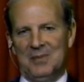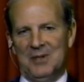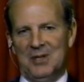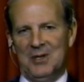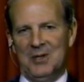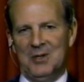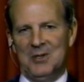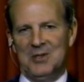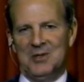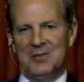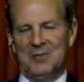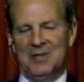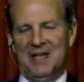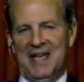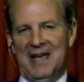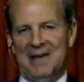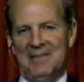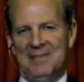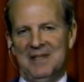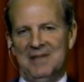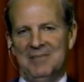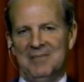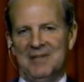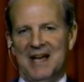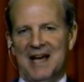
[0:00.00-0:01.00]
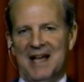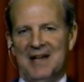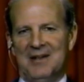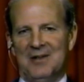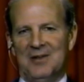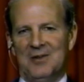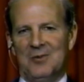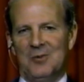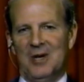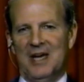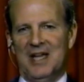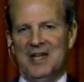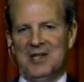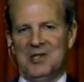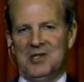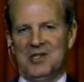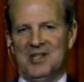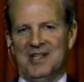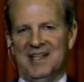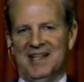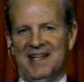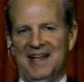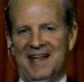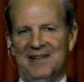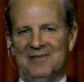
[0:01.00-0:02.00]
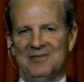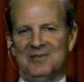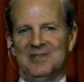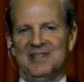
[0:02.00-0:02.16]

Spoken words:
news, and we haven't even gotten to the West yet, have we?